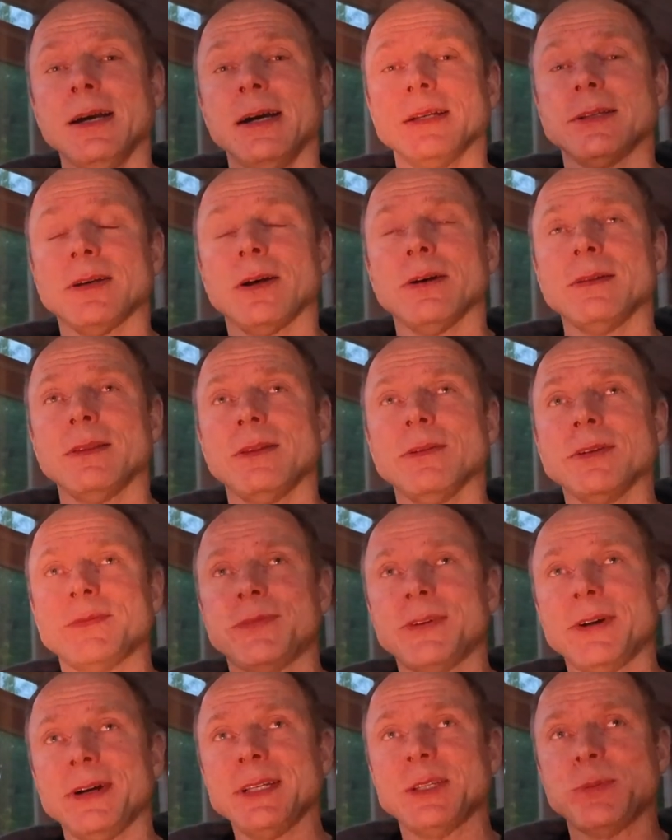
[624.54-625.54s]
So those
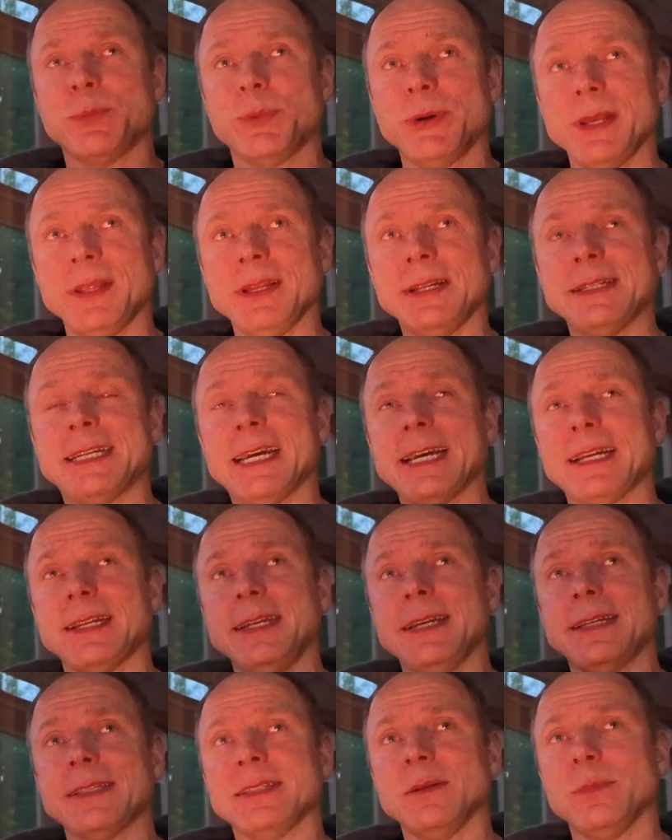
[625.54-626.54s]
various breathing
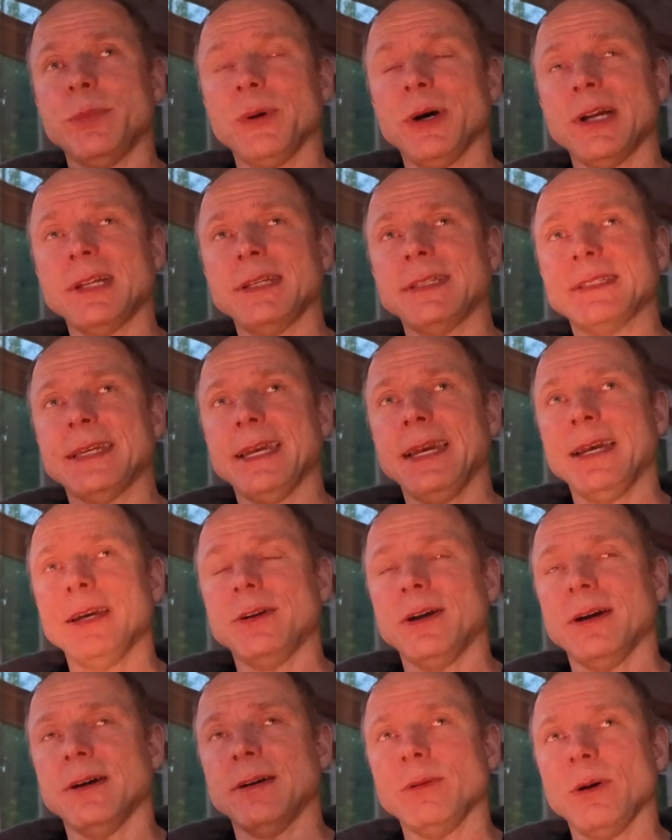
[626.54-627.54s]
techniques in a body
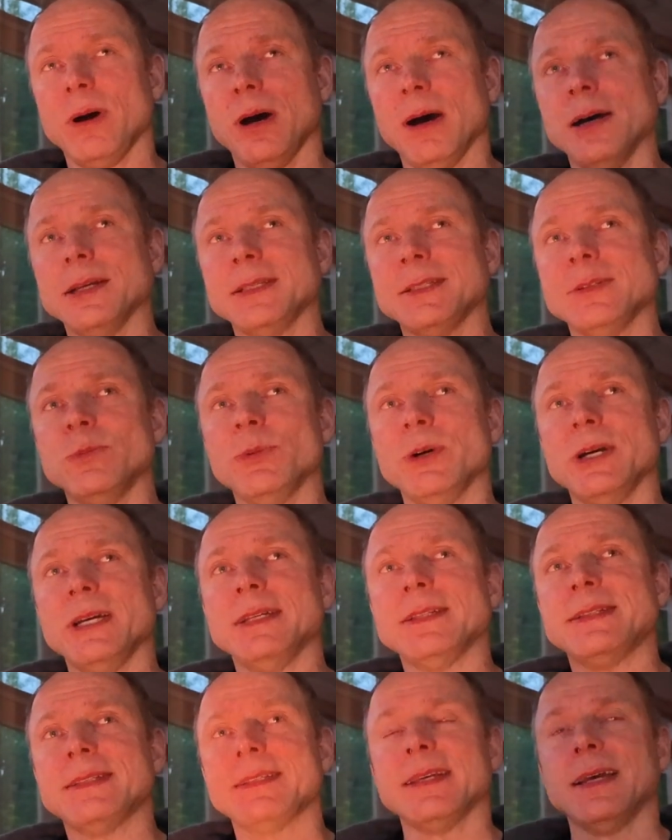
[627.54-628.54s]
scan are awesome
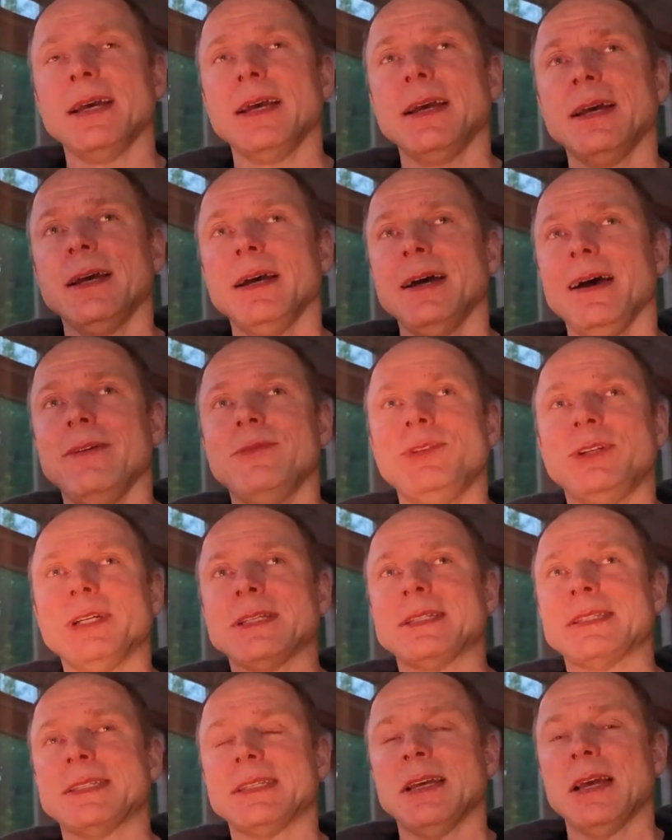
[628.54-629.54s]
ways of
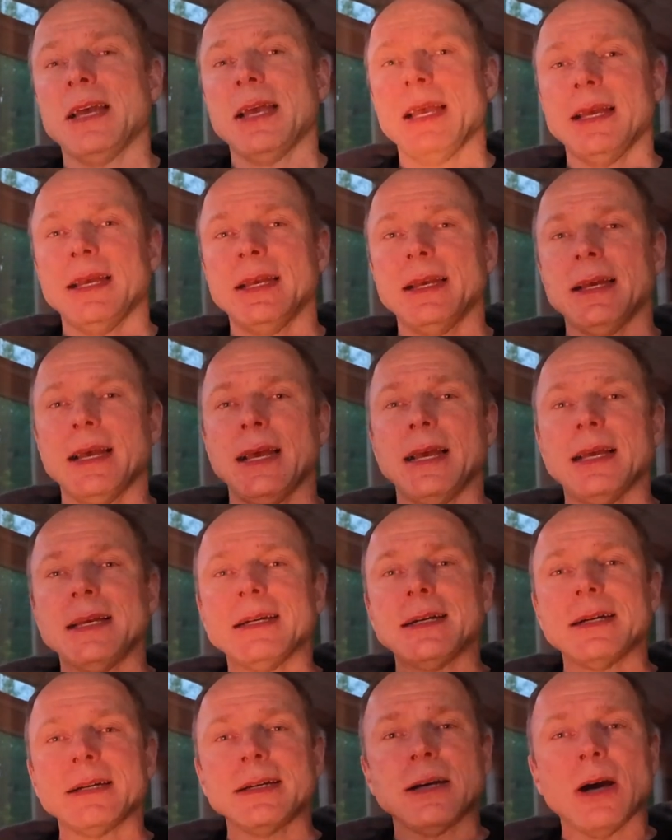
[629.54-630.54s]
just
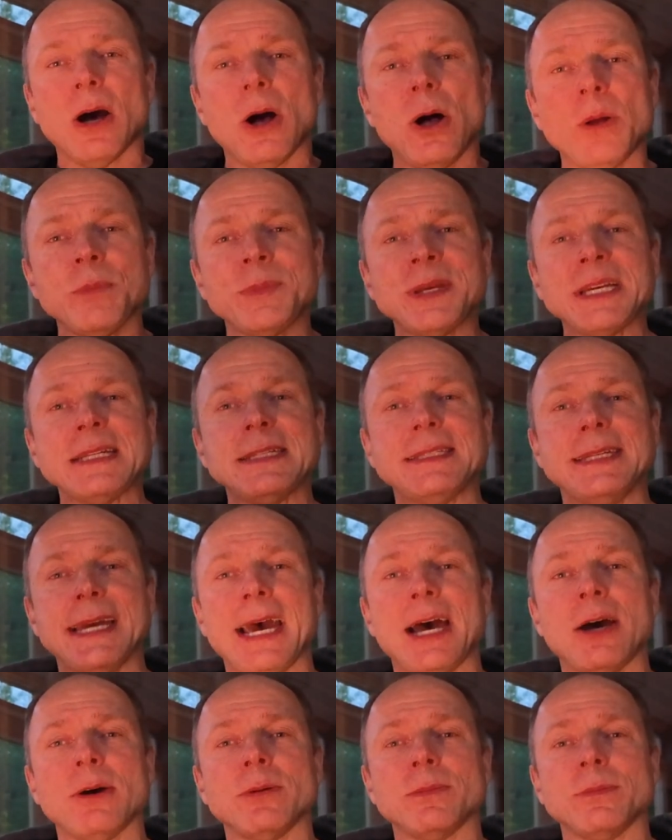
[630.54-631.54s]
calming
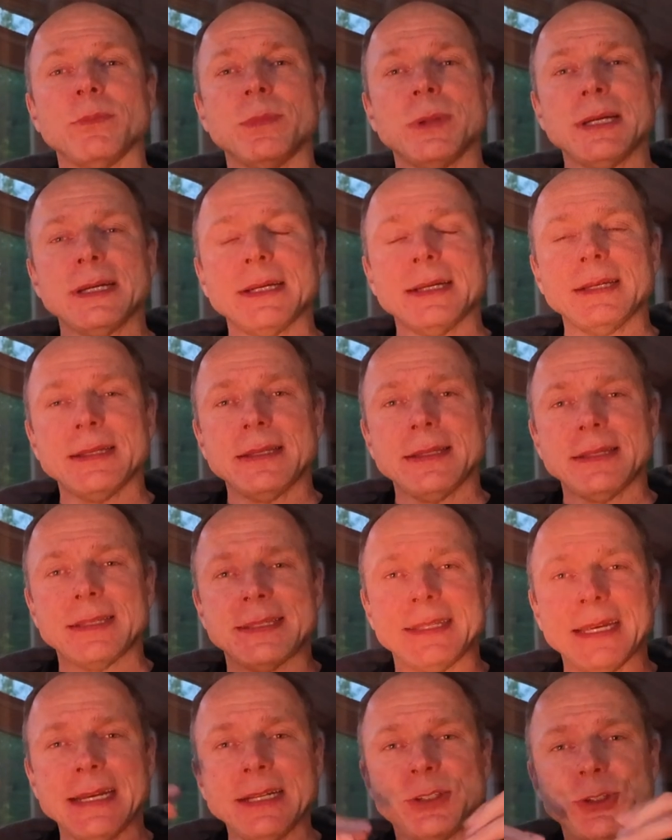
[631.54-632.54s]
down,
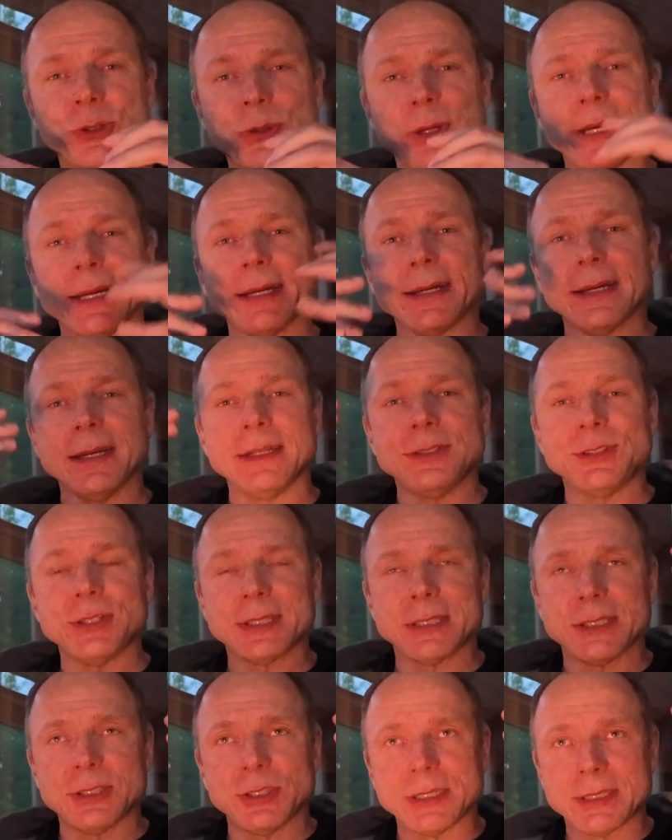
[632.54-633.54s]
centering, and
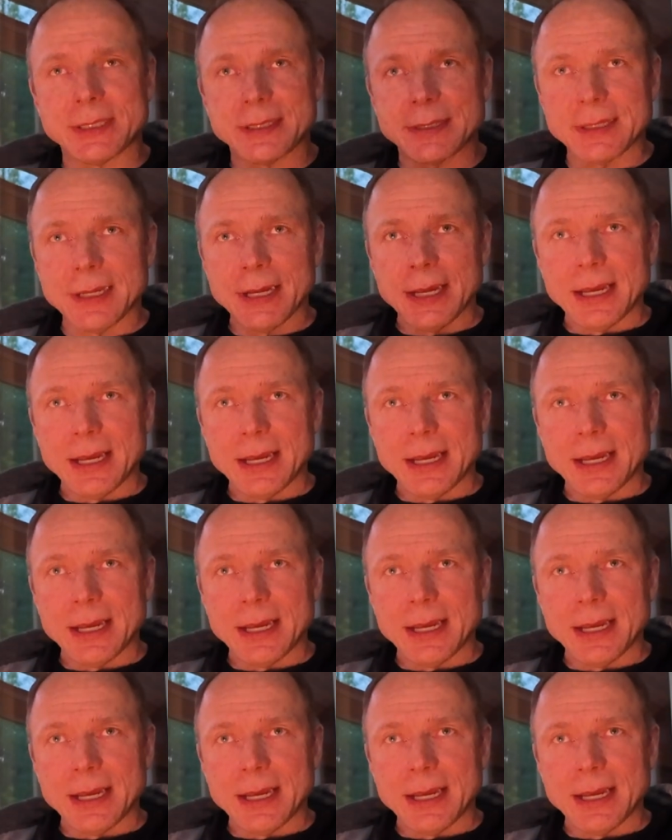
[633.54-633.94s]
just